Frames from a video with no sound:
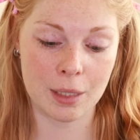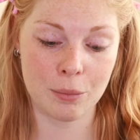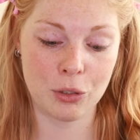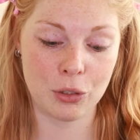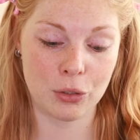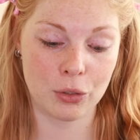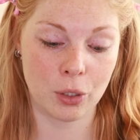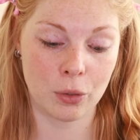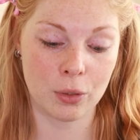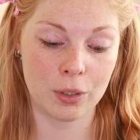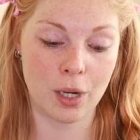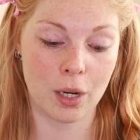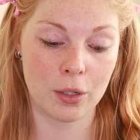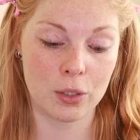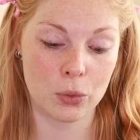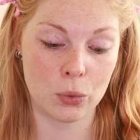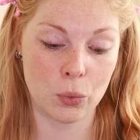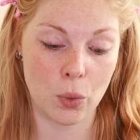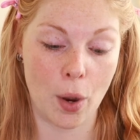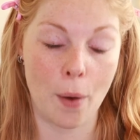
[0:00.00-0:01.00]
I'm just going
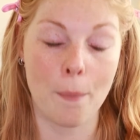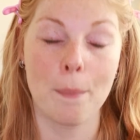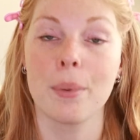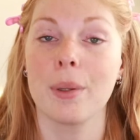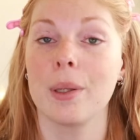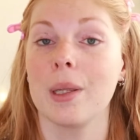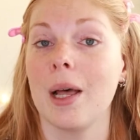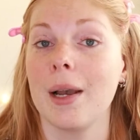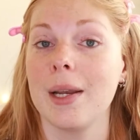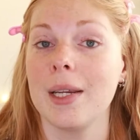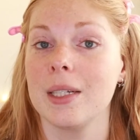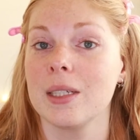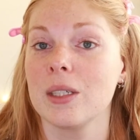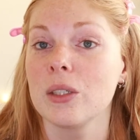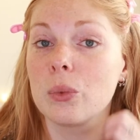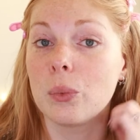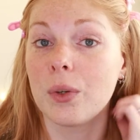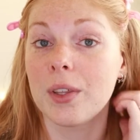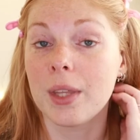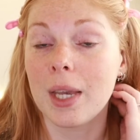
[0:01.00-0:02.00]
to apply
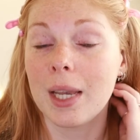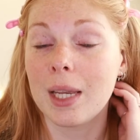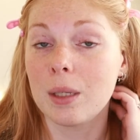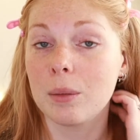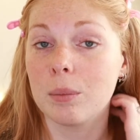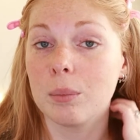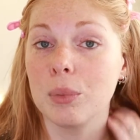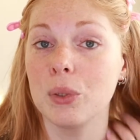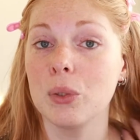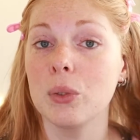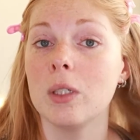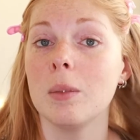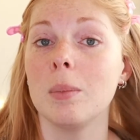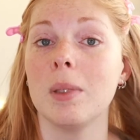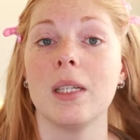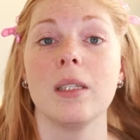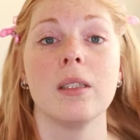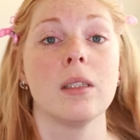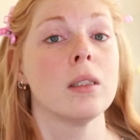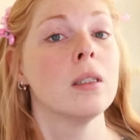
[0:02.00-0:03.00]
this with a beauty
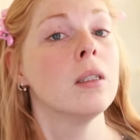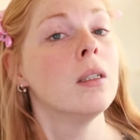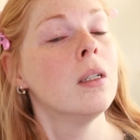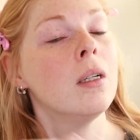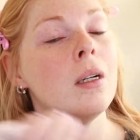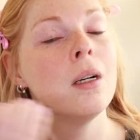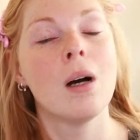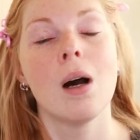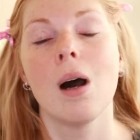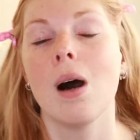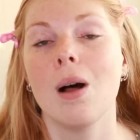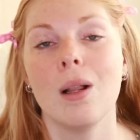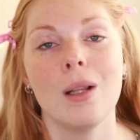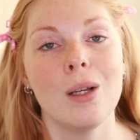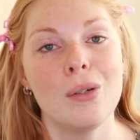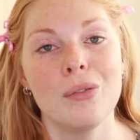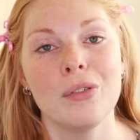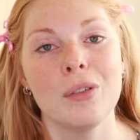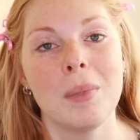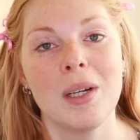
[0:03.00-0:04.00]
blender all
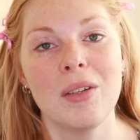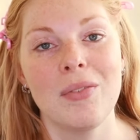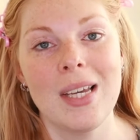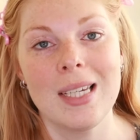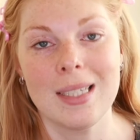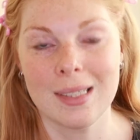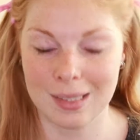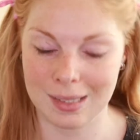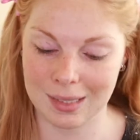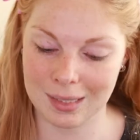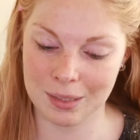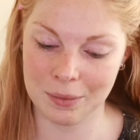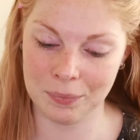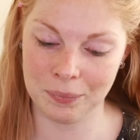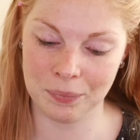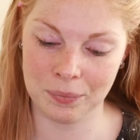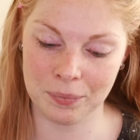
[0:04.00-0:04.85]
over my face.